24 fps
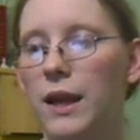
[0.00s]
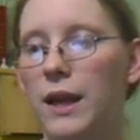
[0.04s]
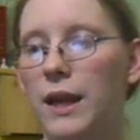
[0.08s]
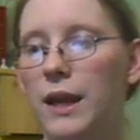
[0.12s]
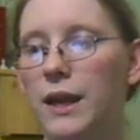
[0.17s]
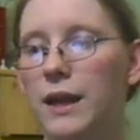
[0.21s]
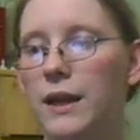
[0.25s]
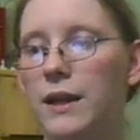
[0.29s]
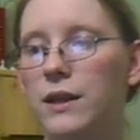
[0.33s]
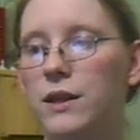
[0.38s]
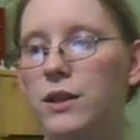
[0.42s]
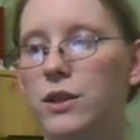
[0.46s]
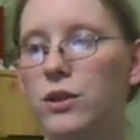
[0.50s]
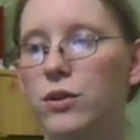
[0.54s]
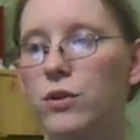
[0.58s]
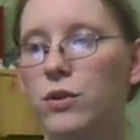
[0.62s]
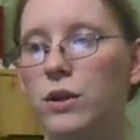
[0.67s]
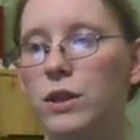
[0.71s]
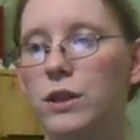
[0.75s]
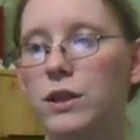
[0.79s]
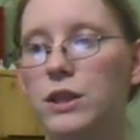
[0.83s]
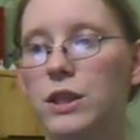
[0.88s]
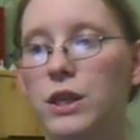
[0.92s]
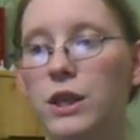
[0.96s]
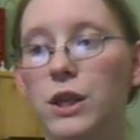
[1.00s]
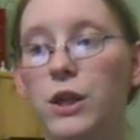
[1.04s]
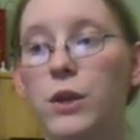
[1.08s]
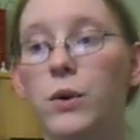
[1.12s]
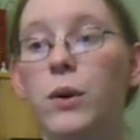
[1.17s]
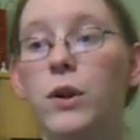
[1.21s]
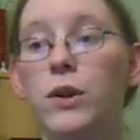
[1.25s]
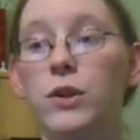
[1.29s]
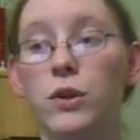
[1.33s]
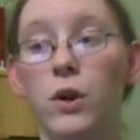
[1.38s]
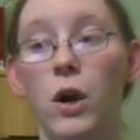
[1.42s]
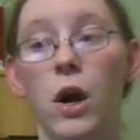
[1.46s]
And you
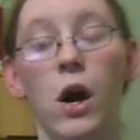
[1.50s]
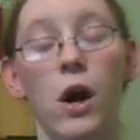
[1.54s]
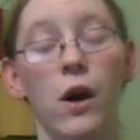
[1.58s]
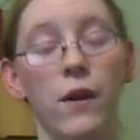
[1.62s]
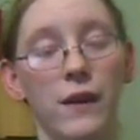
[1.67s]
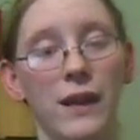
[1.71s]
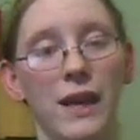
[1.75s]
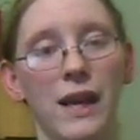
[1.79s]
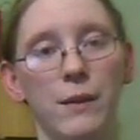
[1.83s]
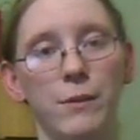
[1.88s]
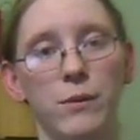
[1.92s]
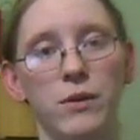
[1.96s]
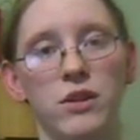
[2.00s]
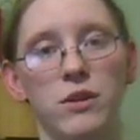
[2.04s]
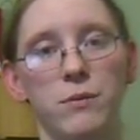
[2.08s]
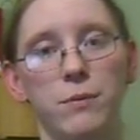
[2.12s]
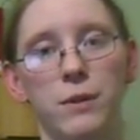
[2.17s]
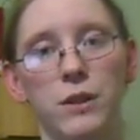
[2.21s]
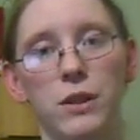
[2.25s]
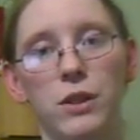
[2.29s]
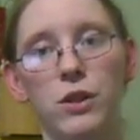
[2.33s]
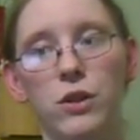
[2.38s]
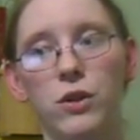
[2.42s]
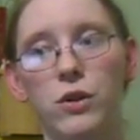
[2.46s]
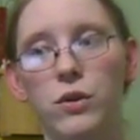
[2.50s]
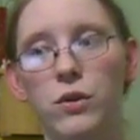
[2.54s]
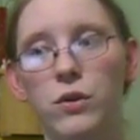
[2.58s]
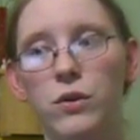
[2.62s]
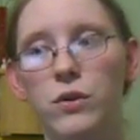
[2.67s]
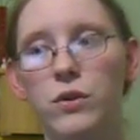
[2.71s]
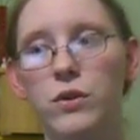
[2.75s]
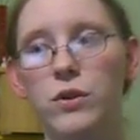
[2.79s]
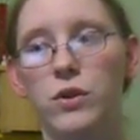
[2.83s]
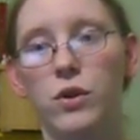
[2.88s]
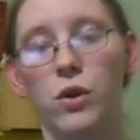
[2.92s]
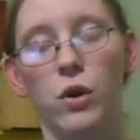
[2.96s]
continue until all the animals have been
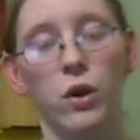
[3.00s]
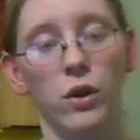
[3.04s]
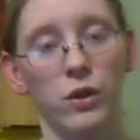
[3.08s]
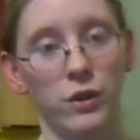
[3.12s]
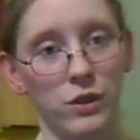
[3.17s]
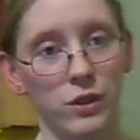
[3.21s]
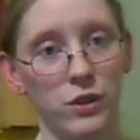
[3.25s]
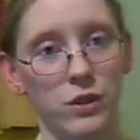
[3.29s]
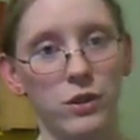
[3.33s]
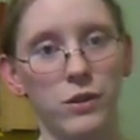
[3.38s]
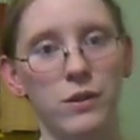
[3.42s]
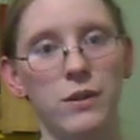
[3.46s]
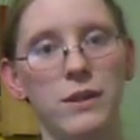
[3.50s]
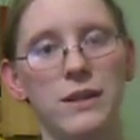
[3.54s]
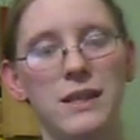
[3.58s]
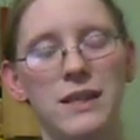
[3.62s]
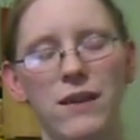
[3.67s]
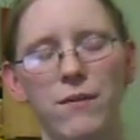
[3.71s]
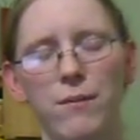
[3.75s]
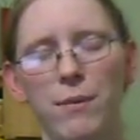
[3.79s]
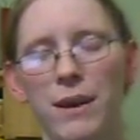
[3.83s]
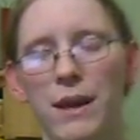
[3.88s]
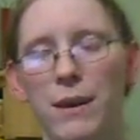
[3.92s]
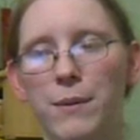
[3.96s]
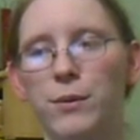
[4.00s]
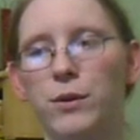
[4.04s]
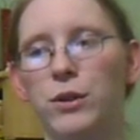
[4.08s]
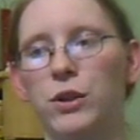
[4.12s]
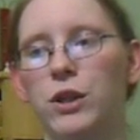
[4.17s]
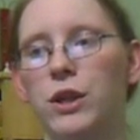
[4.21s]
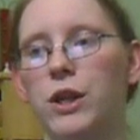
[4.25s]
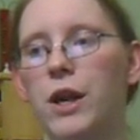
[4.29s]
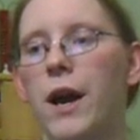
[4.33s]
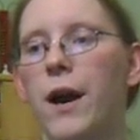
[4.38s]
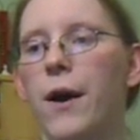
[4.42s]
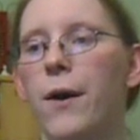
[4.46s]
used or all the students have been able
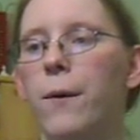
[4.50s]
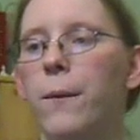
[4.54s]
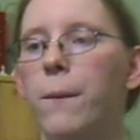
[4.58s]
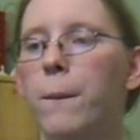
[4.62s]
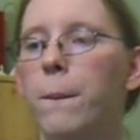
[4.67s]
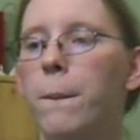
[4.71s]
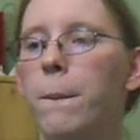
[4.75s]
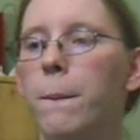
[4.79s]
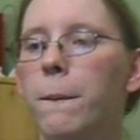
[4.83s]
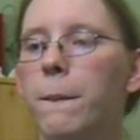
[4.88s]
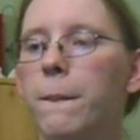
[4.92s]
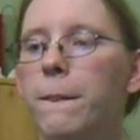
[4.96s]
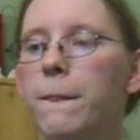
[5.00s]
to go.